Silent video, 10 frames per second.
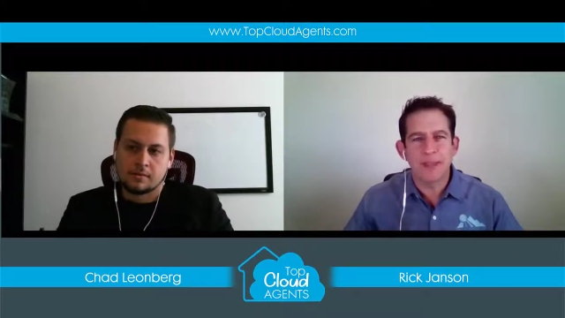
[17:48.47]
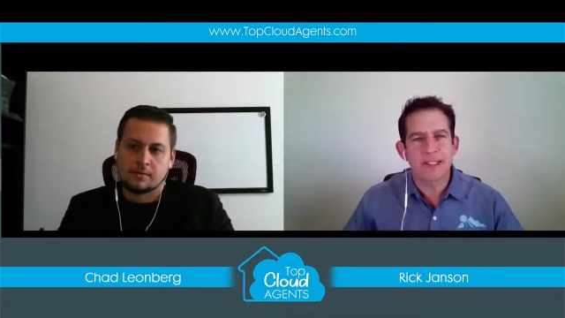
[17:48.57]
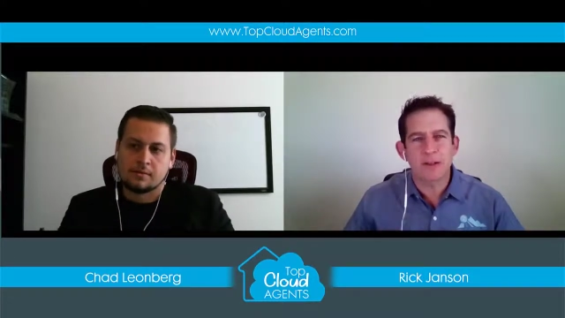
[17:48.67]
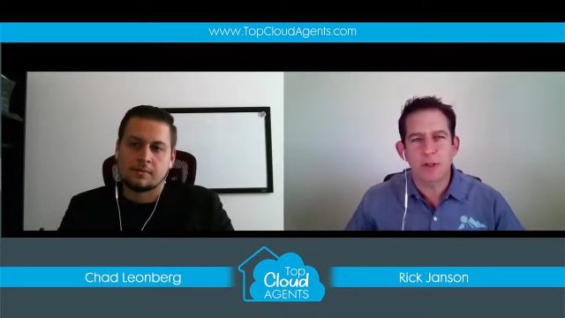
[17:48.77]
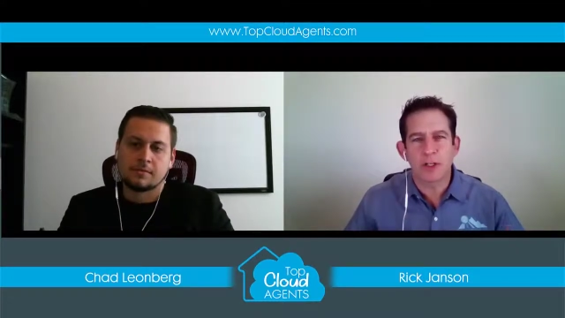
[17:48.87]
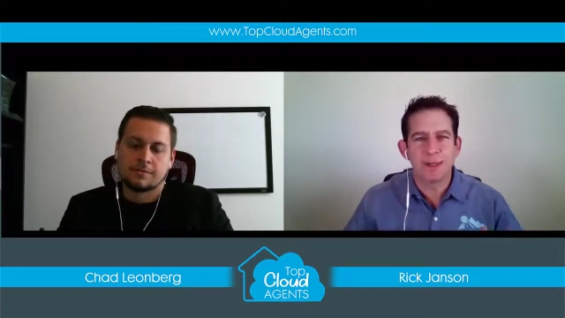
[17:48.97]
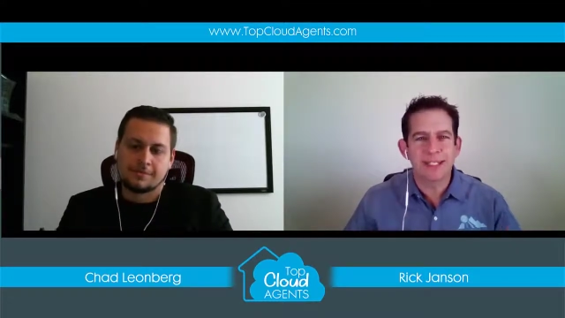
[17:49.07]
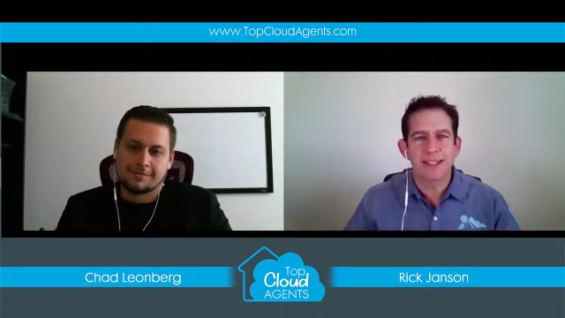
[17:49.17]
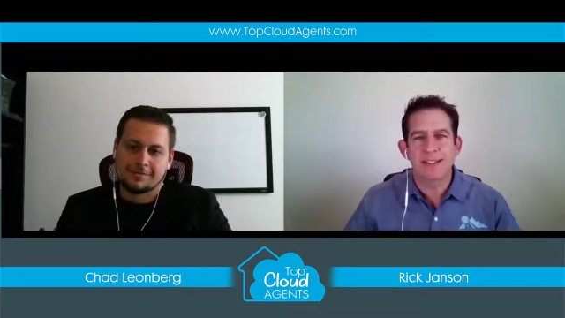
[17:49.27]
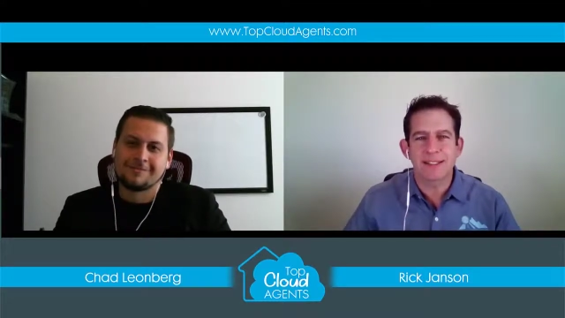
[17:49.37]
Speaker 1: This is what you're
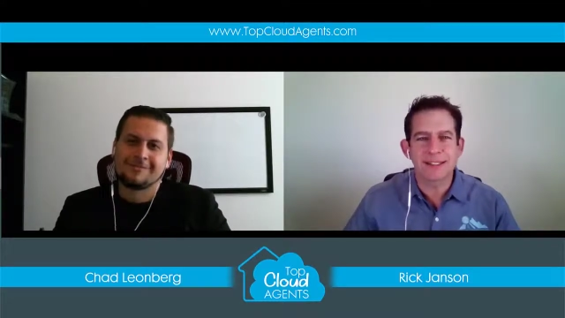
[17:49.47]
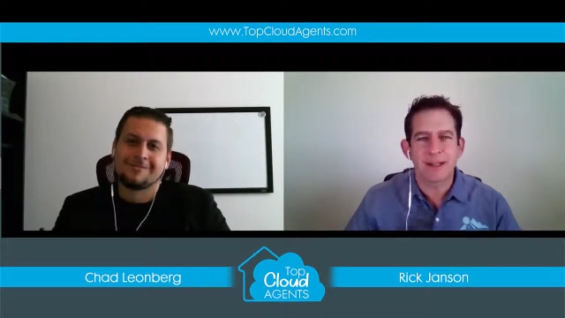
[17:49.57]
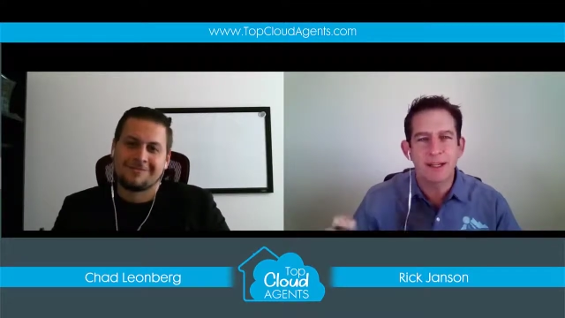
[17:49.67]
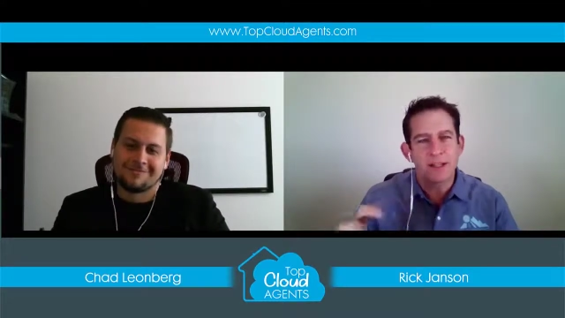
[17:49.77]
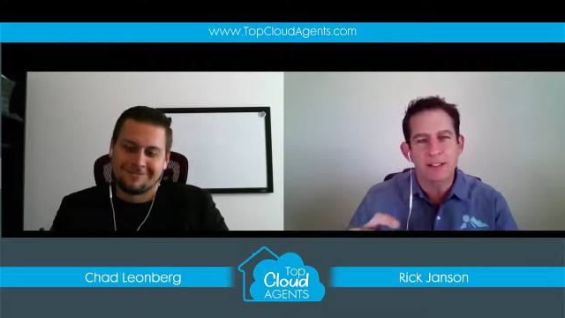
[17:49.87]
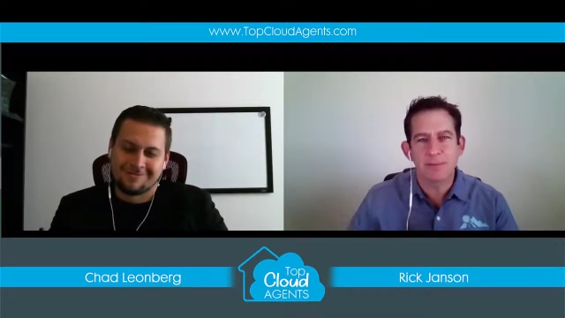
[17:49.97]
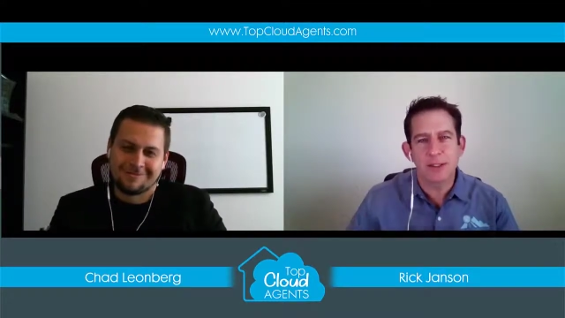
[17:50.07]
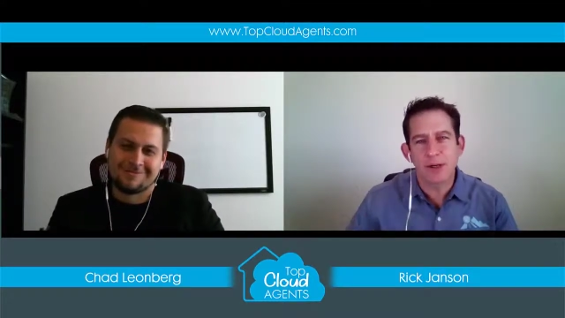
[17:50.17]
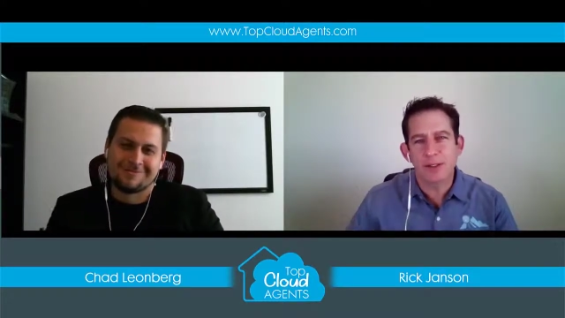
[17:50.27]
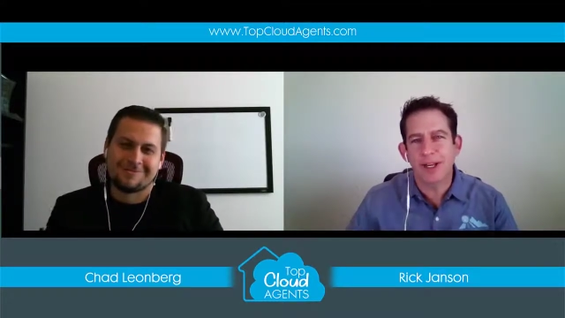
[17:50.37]
missing. This here's some
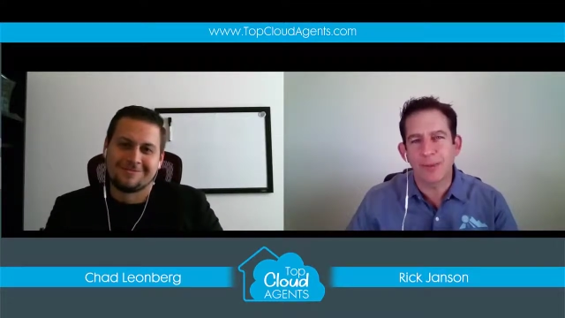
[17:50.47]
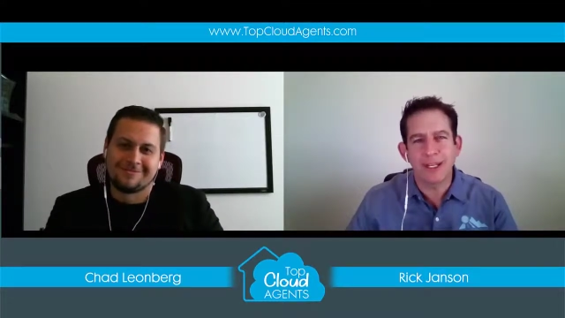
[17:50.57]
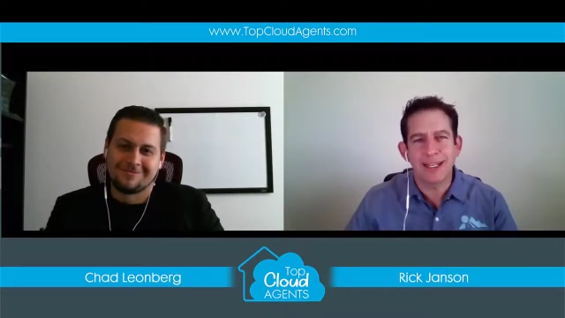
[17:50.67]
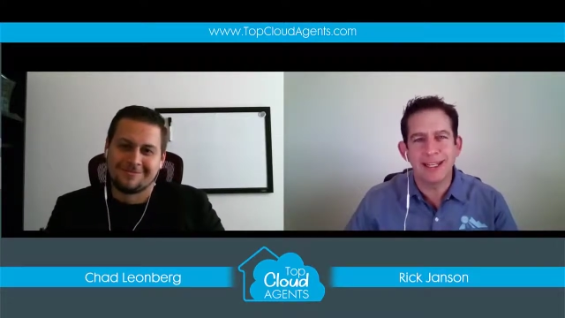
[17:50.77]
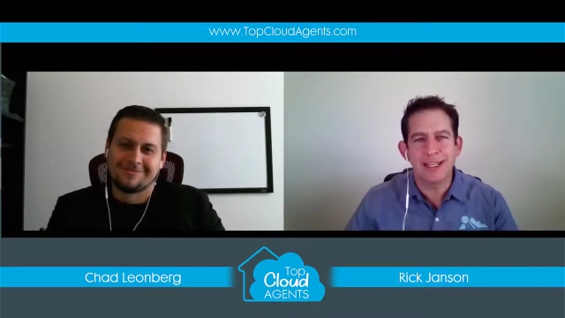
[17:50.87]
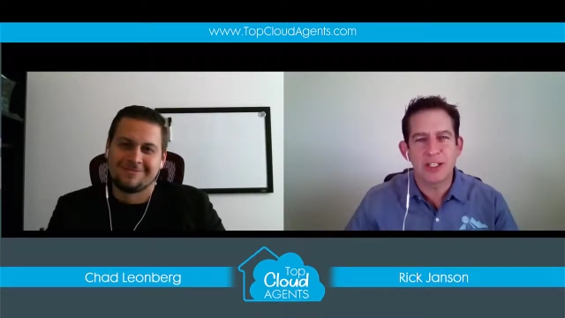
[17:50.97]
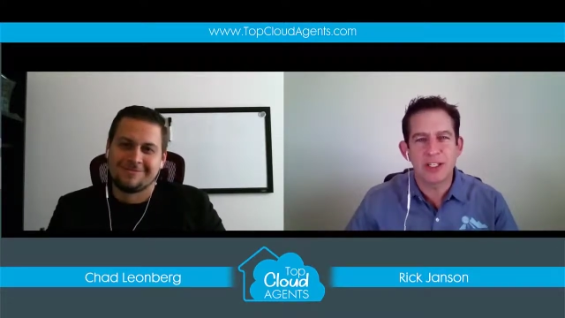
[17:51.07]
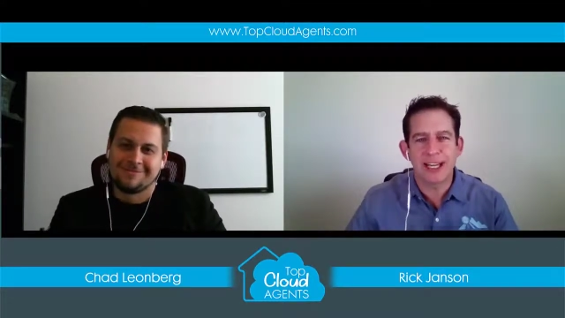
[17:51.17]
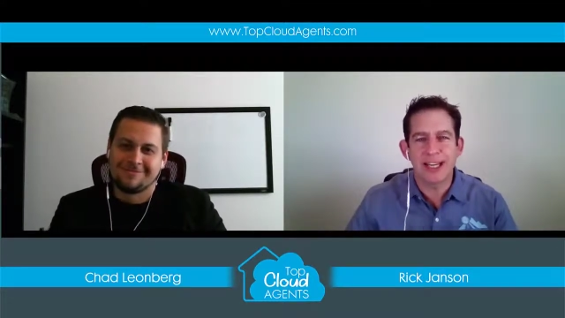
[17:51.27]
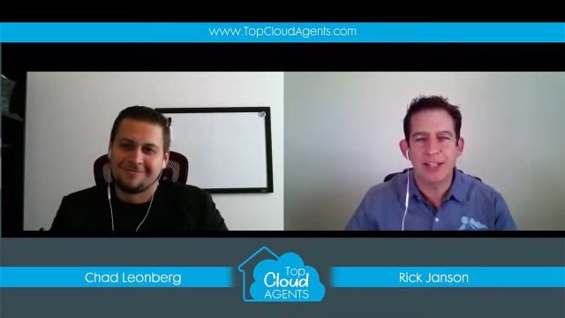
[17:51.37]
notes on what you need to
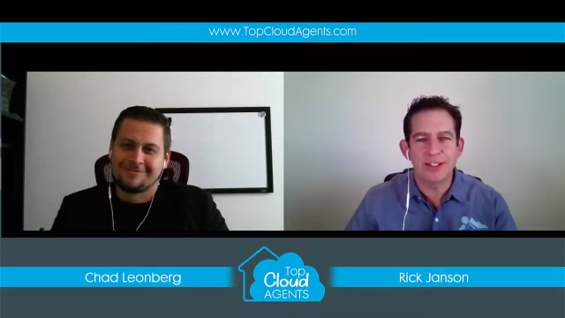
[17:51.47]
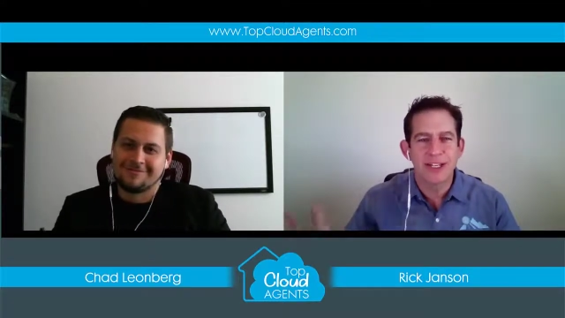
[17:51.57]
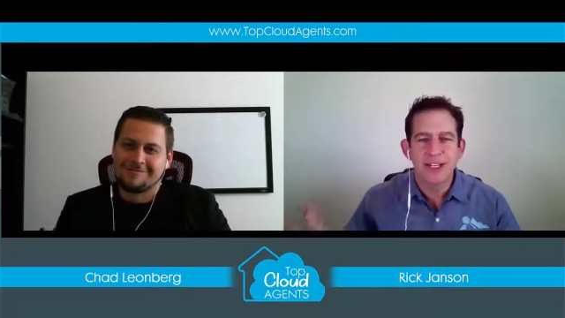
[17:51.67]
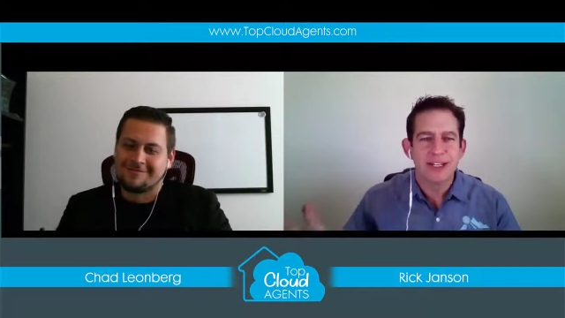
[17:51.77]
change.